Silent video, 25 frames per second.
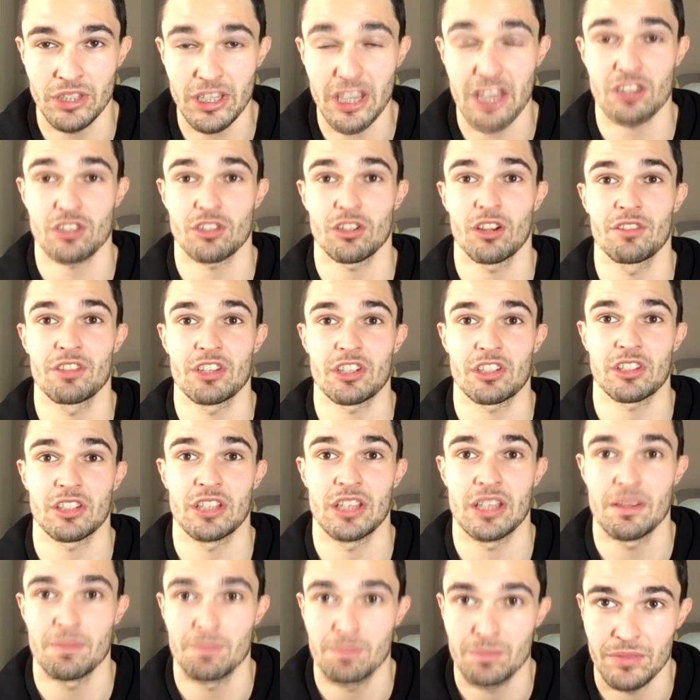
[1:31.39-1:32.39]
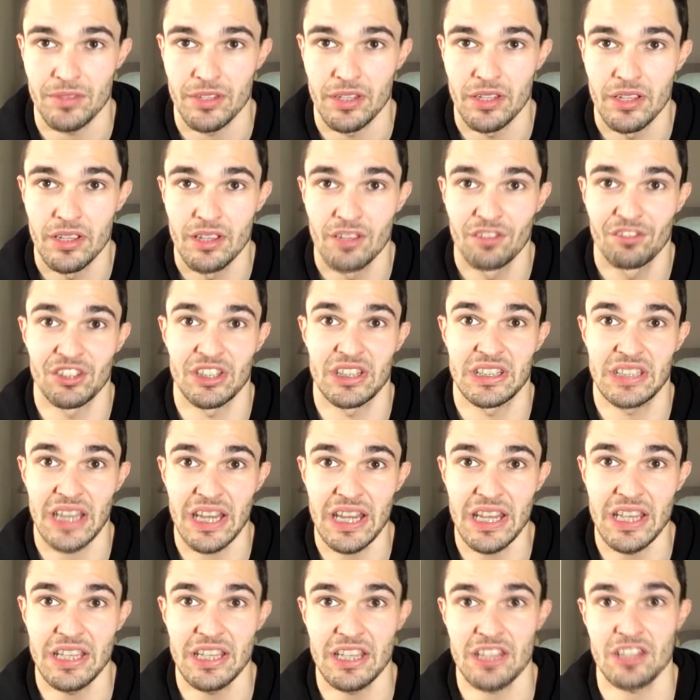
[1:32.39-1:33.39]
Yes, obviously,
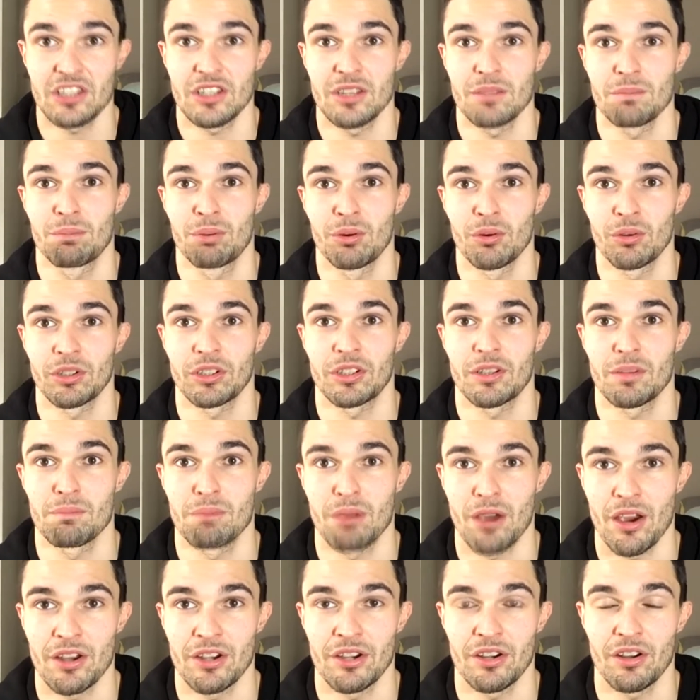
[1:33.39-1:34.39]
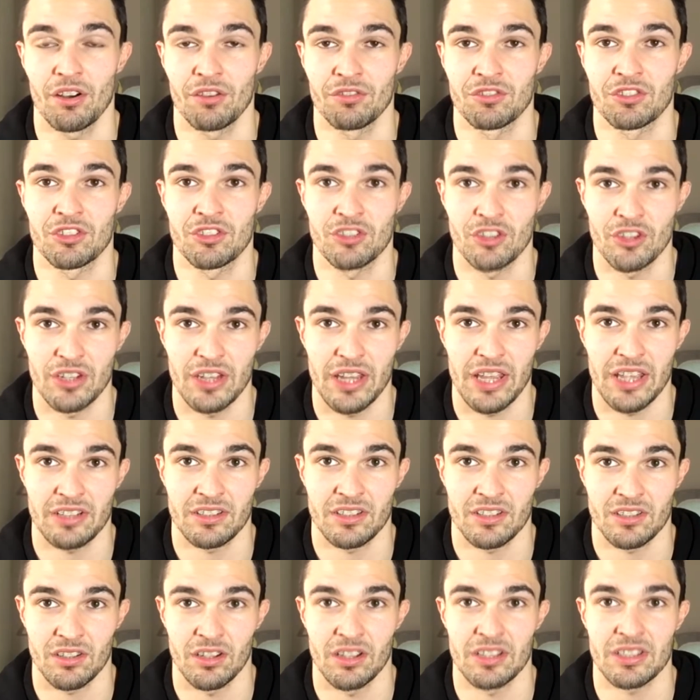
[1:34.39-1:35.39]
fatigue is an important component of certain
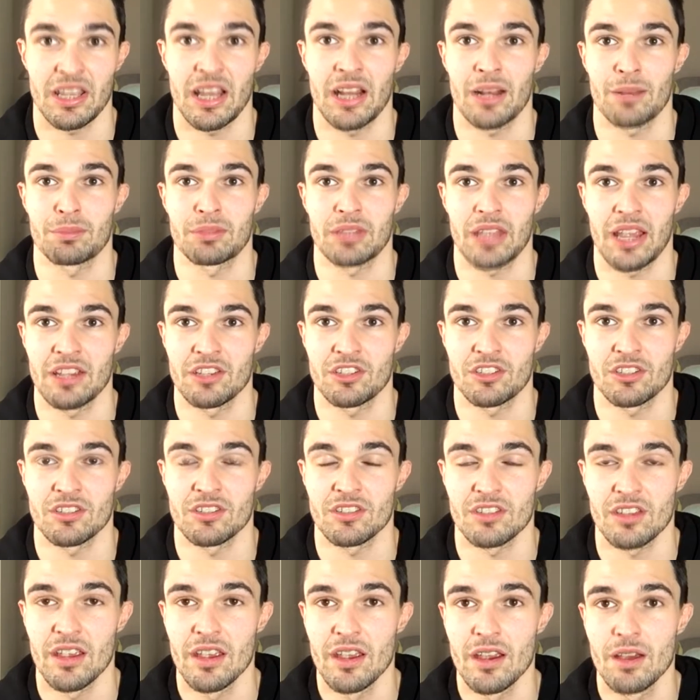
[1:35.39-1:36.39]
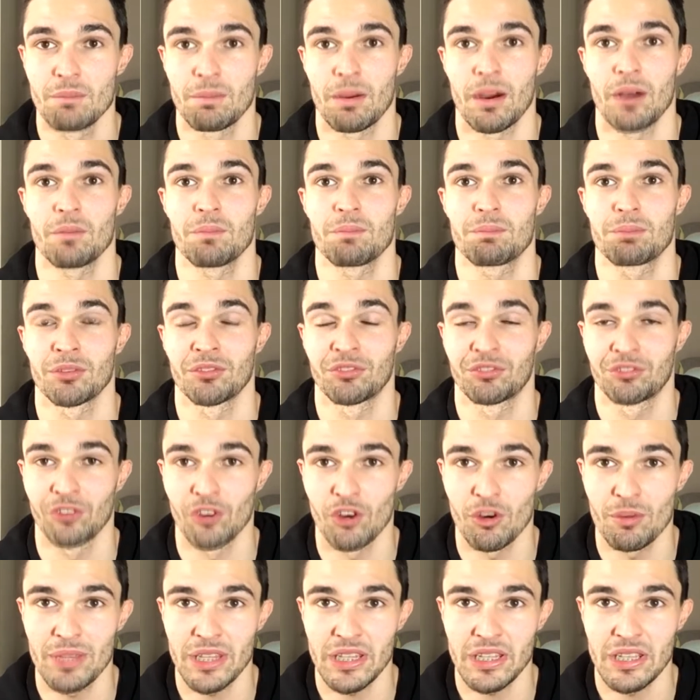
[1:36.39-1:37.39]
exercise adaptations, but
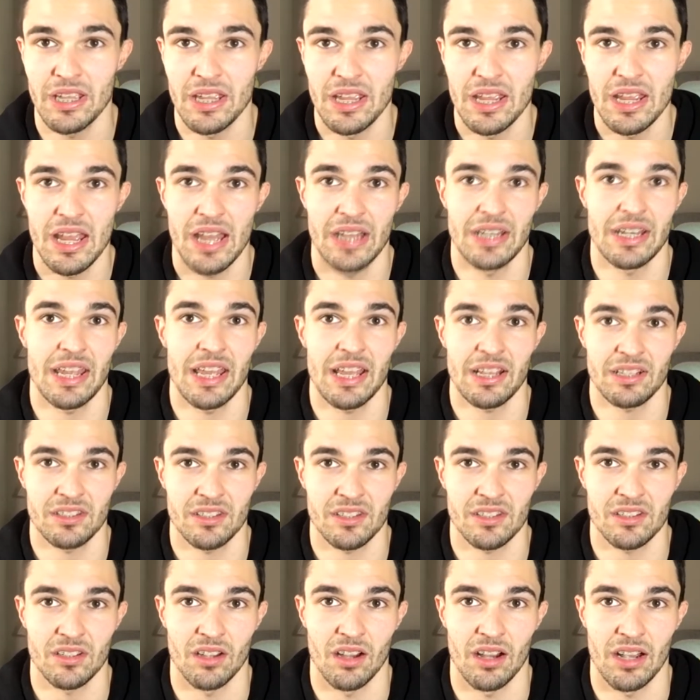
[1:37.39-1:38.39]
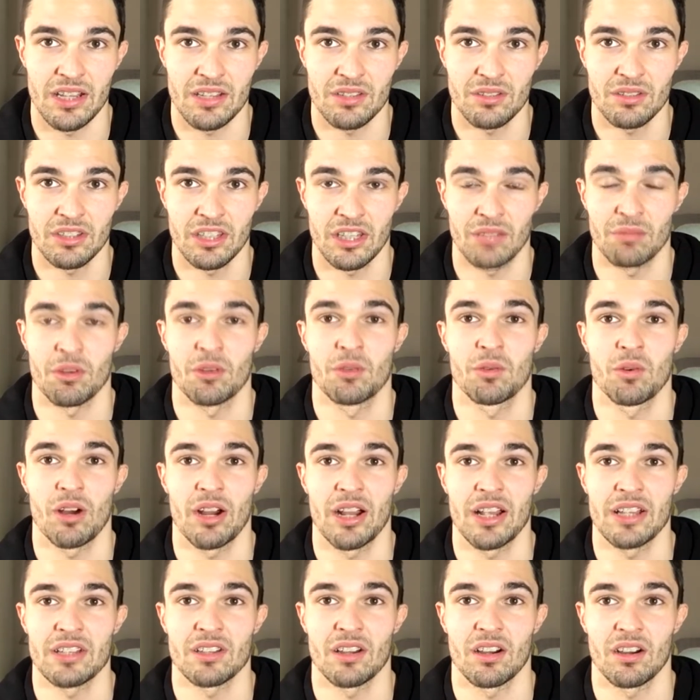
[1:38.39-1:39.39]
performing an exercise that
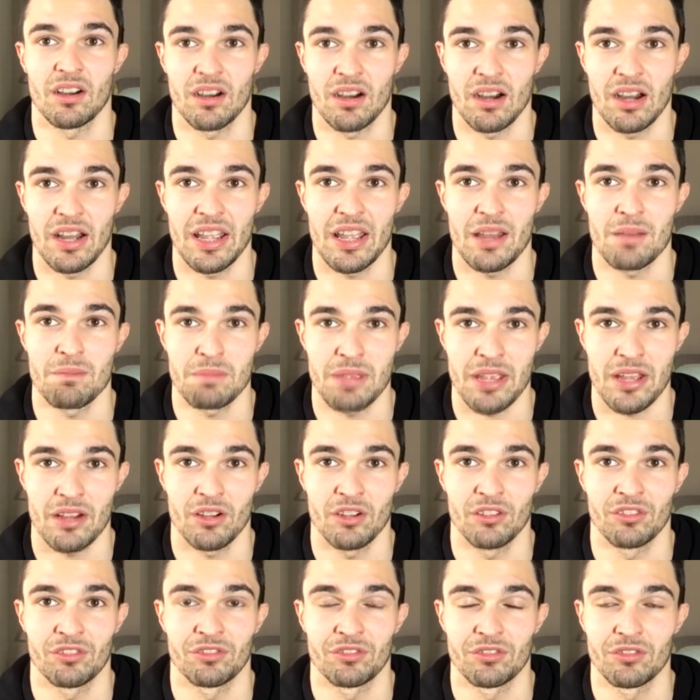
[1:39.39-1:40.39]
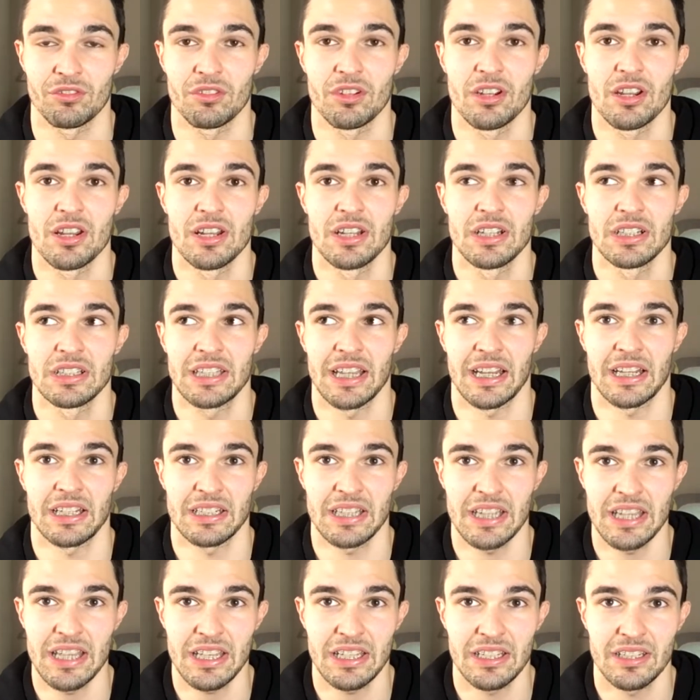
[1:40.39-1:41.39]
requires a high amount of
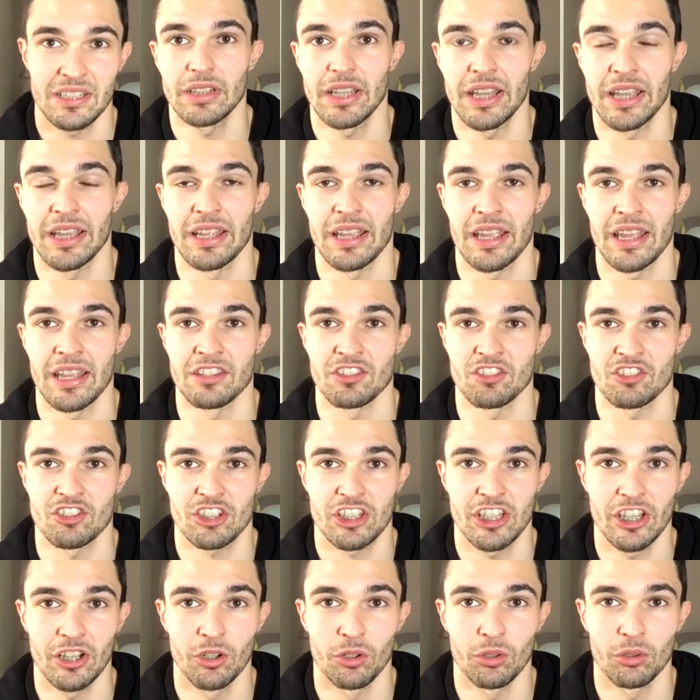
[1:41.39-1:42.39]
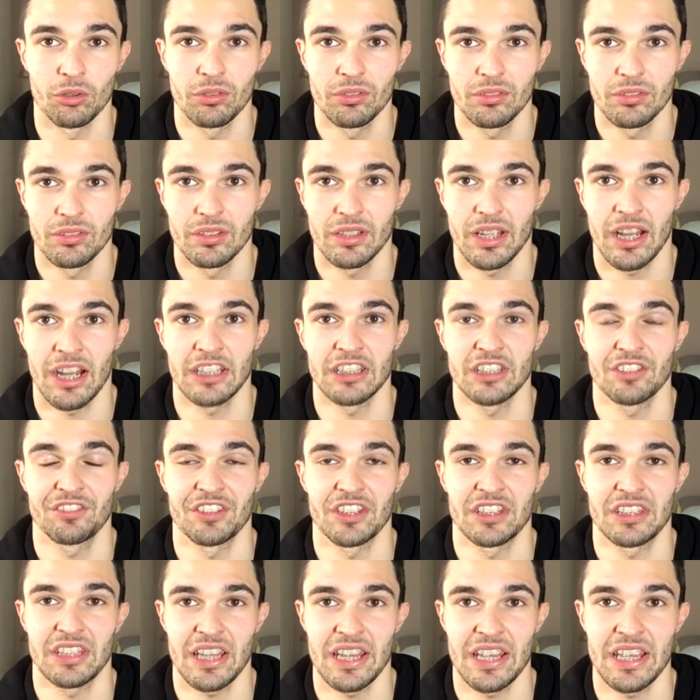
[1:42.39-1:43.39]
technique and skill under
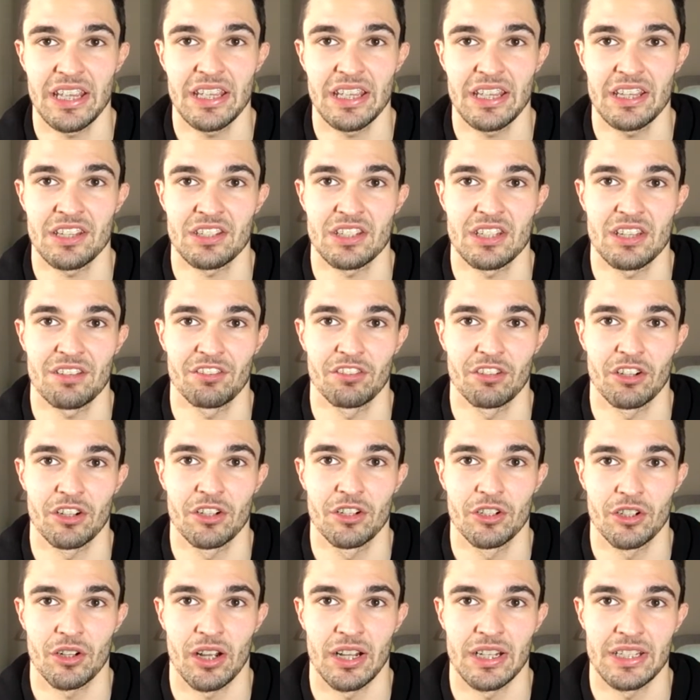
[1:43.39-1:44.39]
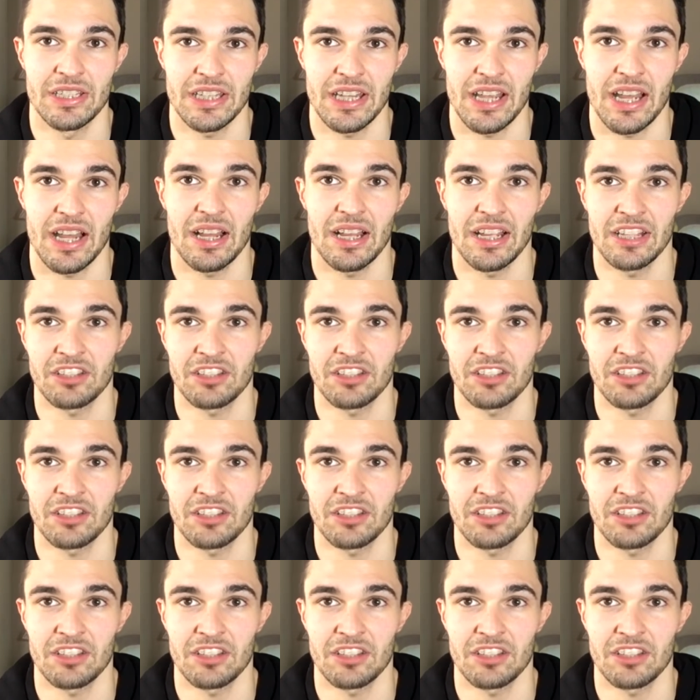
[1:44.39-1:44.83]
fatigue is never a good idea.